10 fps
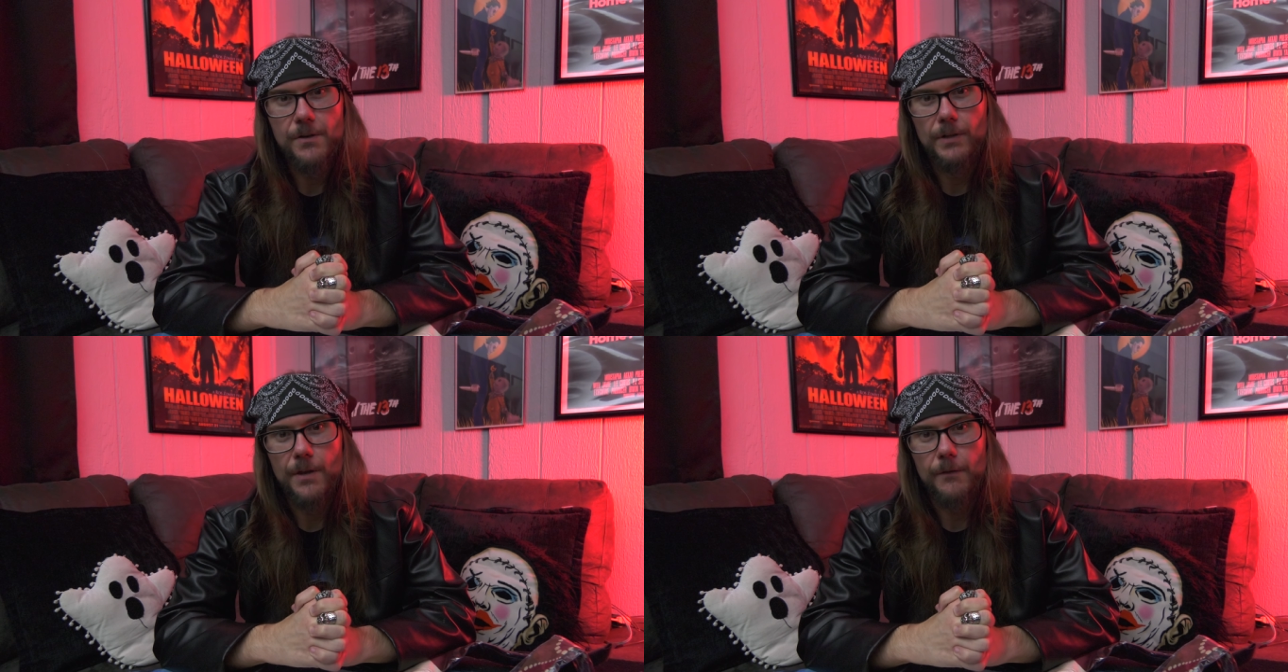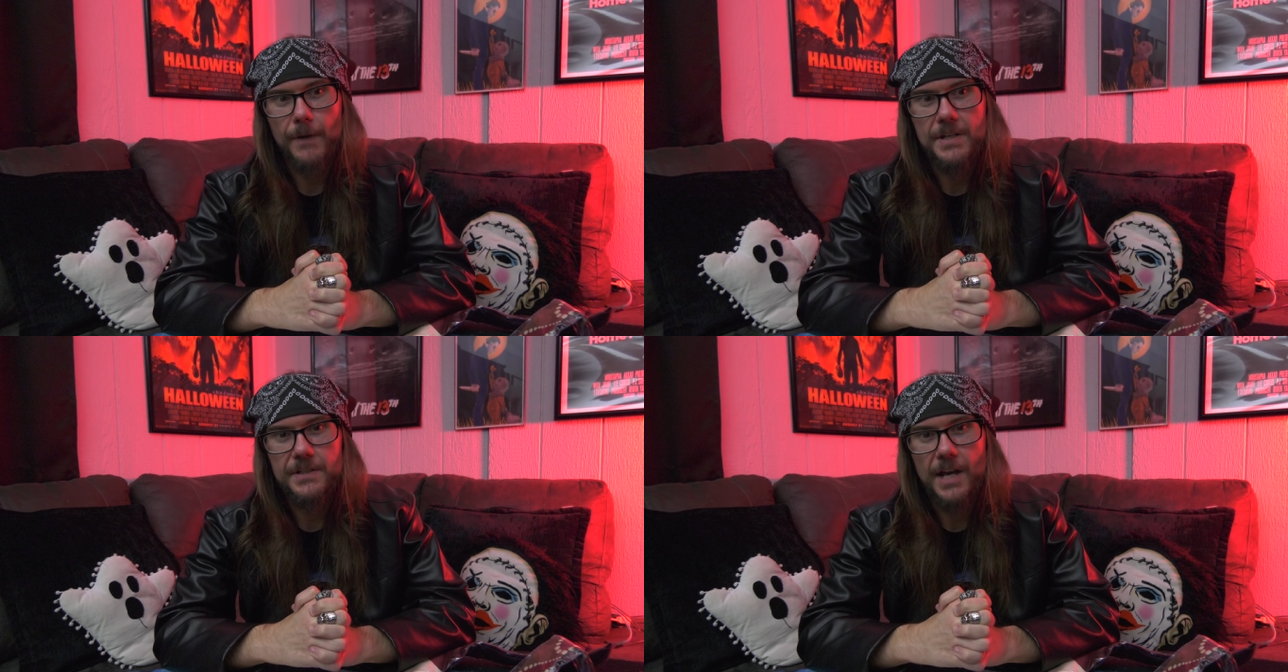your
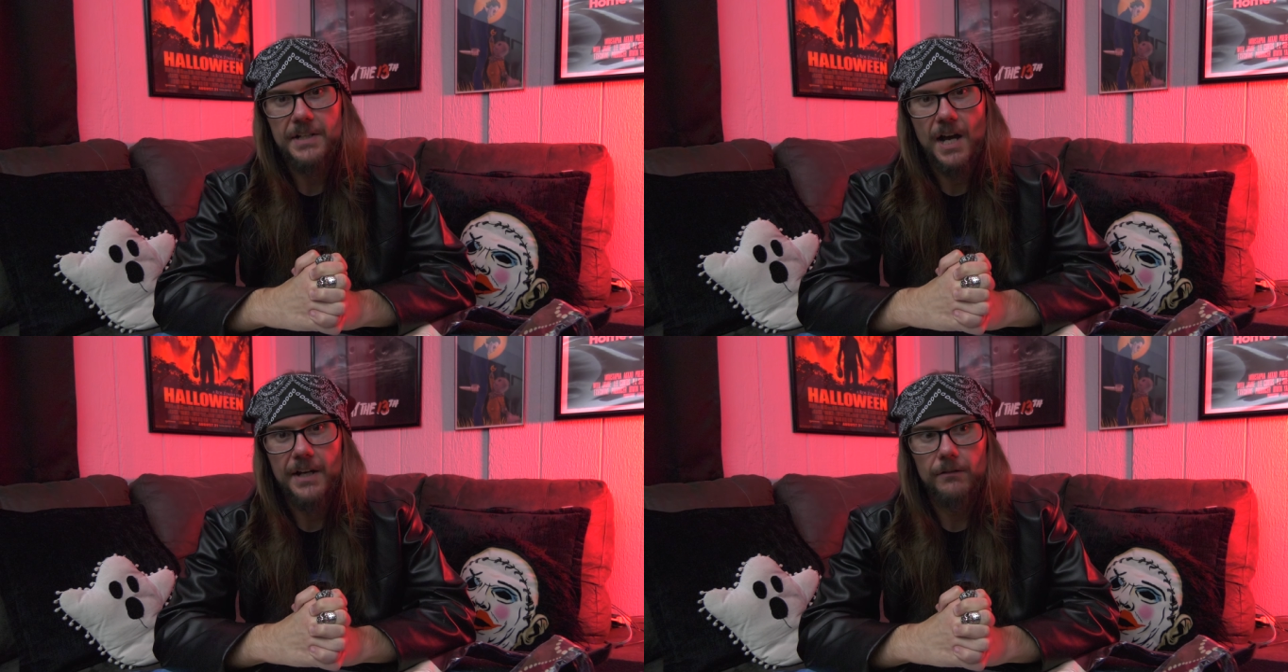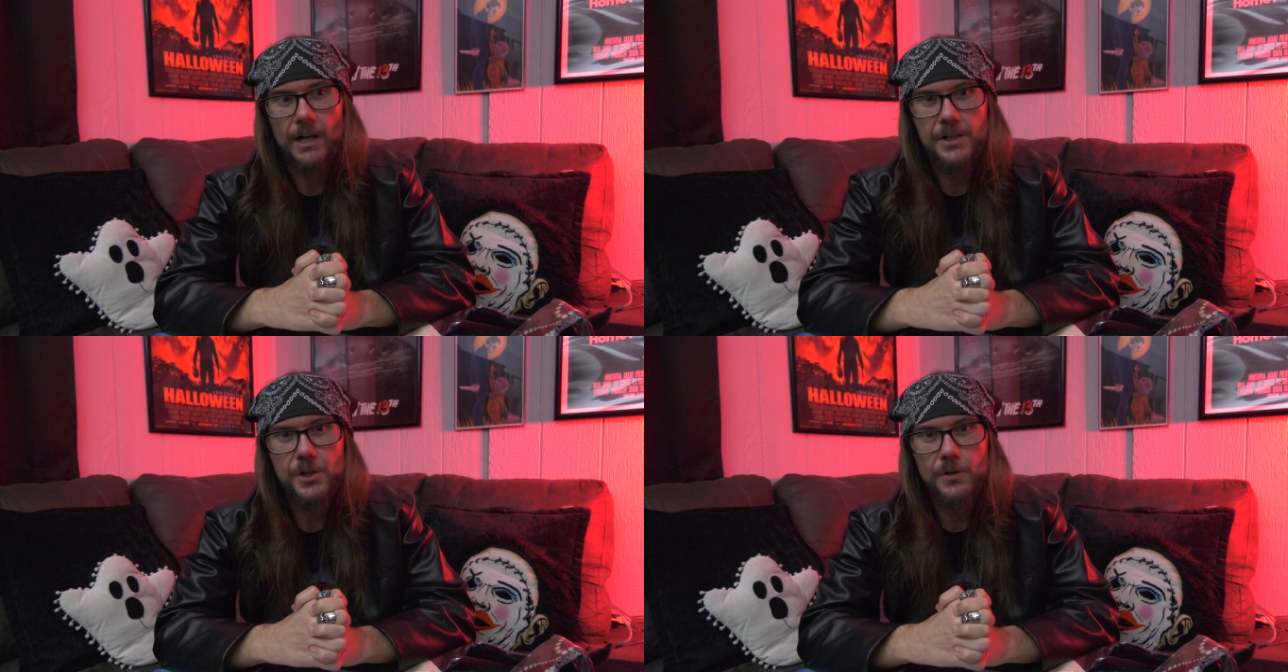Leatherface necktie
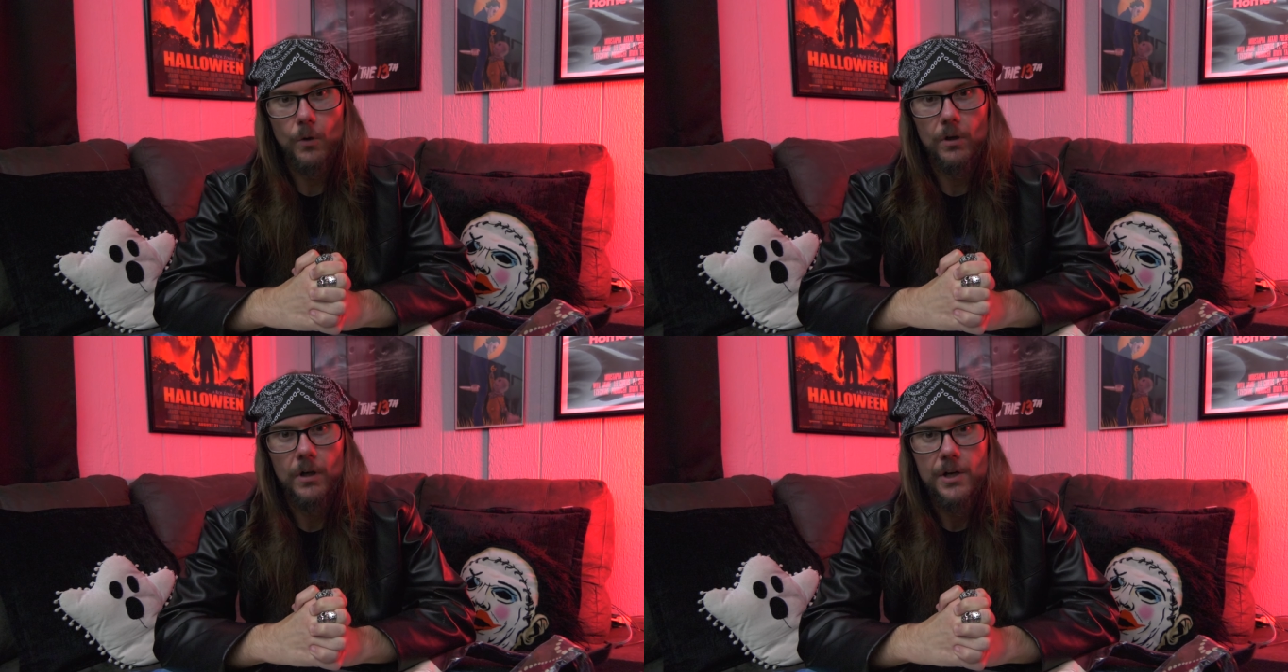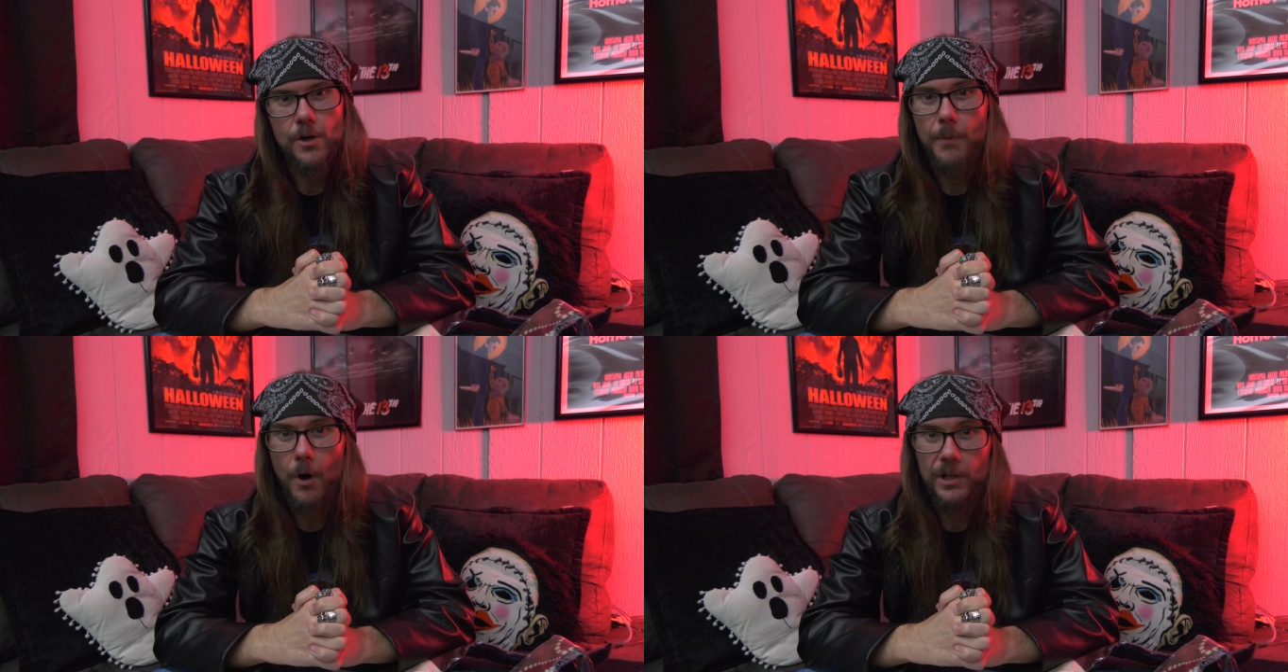collection or
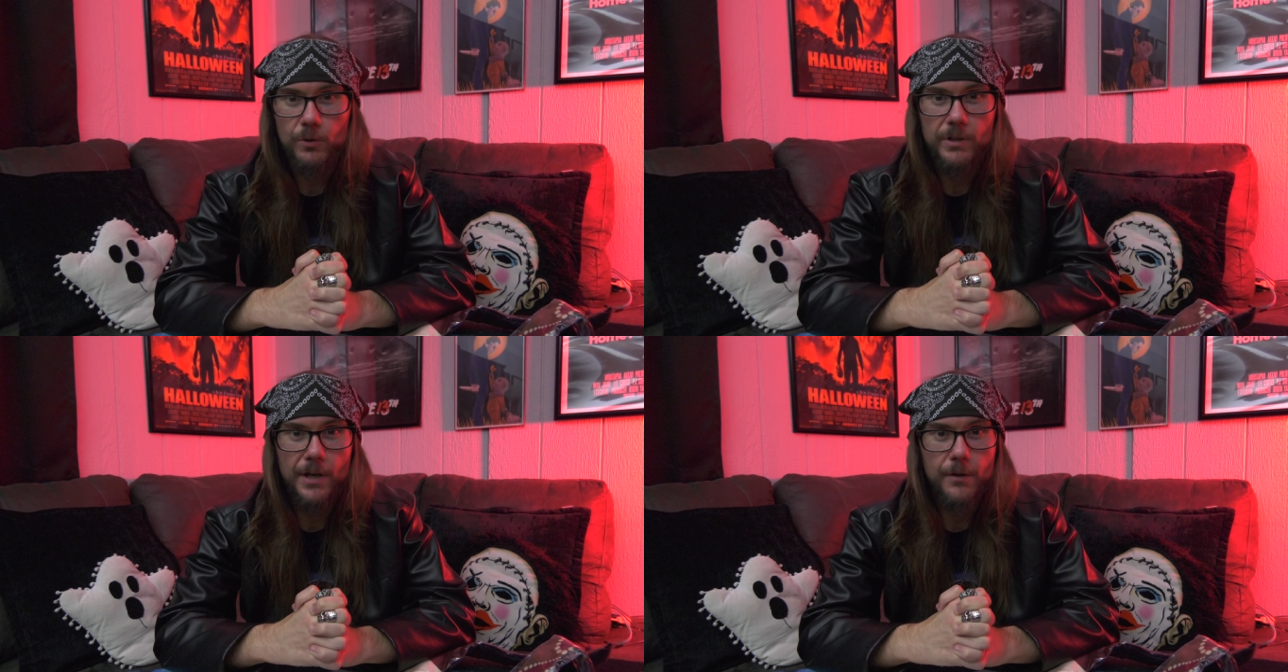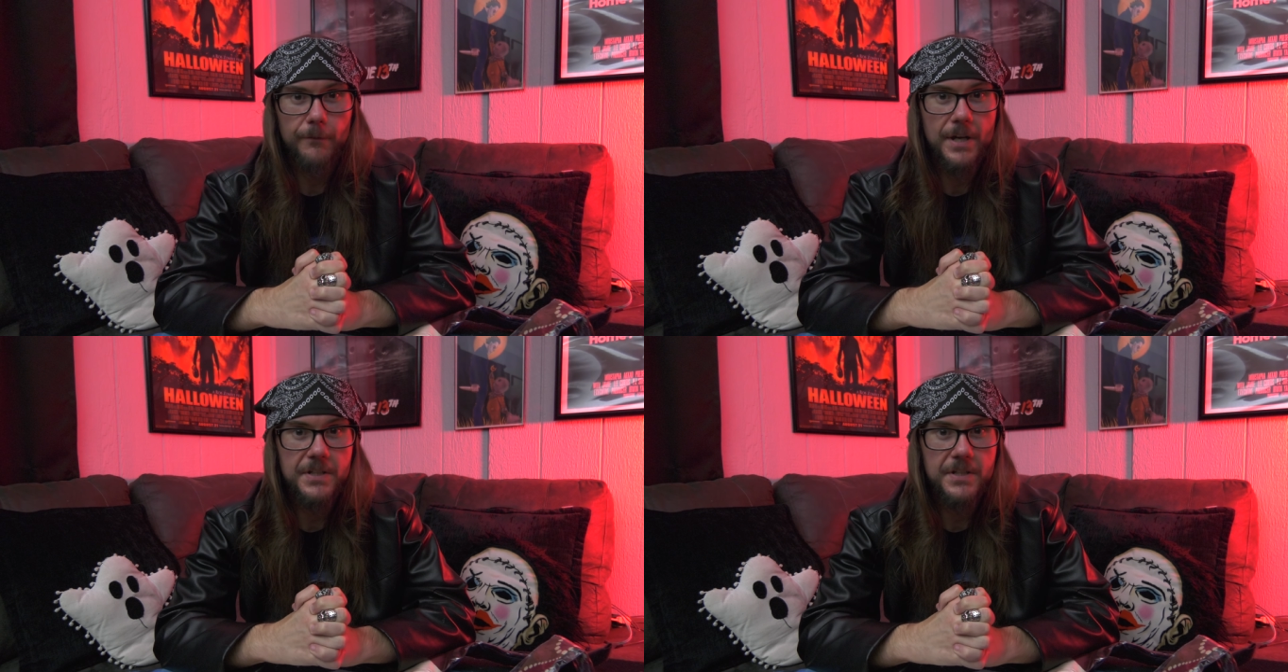your Part 3 Leatherface